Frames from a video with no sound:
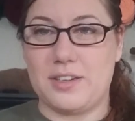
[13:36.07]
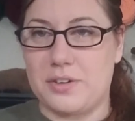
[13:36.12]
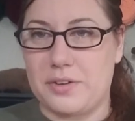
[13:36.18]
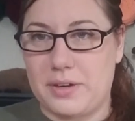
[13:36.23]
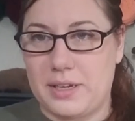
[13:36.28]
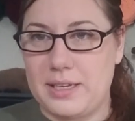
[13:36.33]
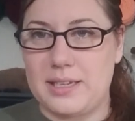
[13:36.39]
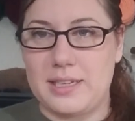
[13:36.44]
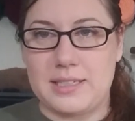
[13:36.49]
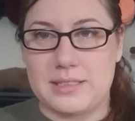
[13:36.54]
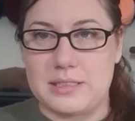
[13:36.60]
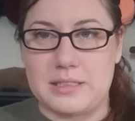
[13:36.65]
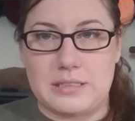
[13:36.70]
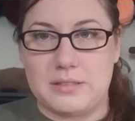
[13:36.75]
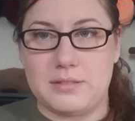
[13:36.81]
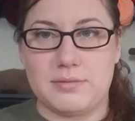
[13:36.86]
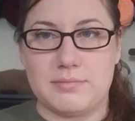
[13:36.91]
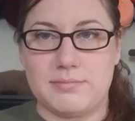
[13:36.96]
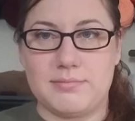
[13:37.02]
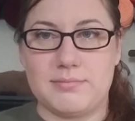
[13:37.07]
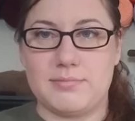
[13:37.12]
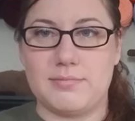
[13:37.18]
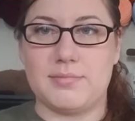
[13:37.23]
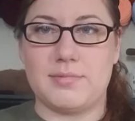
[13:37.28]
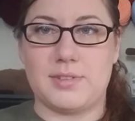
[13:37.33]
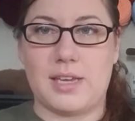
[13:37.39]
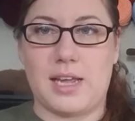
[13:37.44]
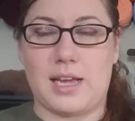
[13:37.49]
I need to
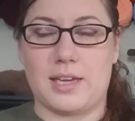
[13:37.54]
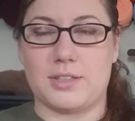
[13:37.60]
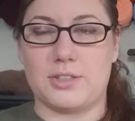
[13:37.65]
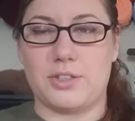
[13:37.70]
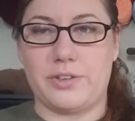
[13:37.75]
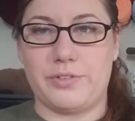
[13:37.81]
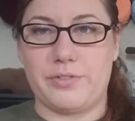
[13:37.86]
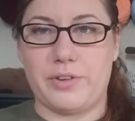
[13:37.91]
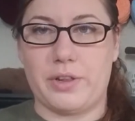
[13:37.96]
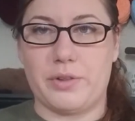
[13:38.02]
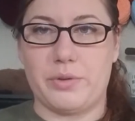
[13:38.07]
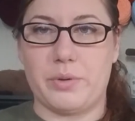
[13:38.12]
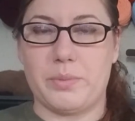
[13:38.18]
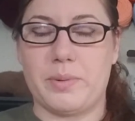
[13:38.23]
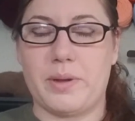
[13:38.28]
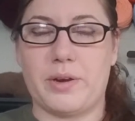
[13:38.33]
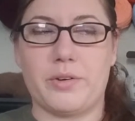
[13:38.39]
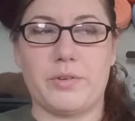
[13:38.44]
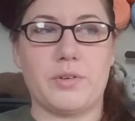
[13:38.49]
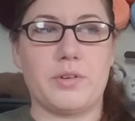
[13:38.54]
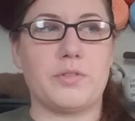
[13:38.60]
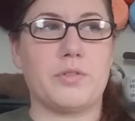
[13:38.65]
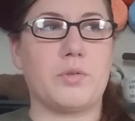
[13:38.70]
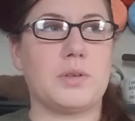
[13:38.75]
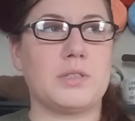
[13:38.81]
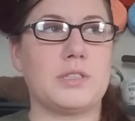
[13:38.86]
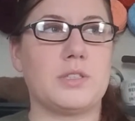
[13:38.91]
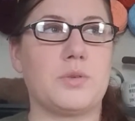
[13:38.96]
actually follow a pattern every
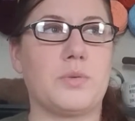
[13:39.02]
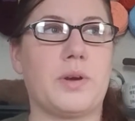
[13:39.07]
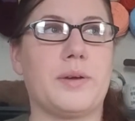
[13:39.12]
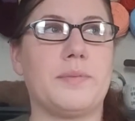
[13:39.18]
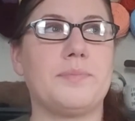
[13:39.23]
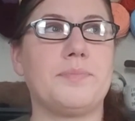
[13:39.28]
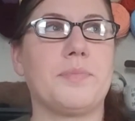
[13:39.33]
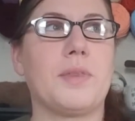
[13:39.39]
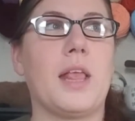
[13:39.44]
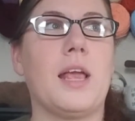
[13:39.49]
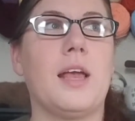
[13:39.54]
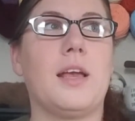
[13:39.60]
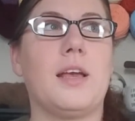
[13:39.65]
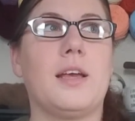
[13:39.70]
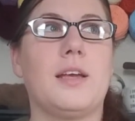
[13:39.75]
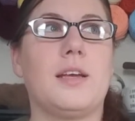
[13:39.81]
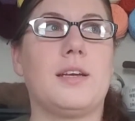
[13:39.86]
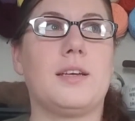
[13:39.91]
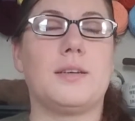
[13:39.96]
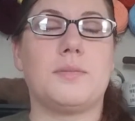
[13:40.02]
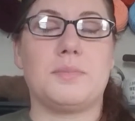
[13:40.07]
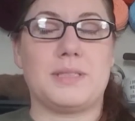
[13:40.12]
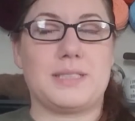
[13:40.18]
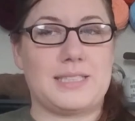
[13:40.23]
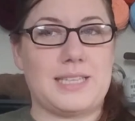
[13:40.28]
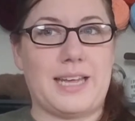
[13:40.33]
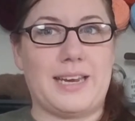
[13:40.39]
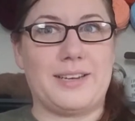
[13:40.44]
once in a while. I'm
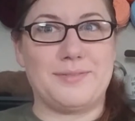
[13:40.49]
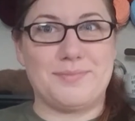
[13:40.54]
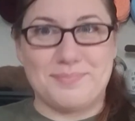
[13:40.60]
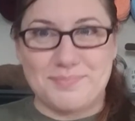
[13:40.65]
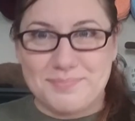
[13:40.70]
excited.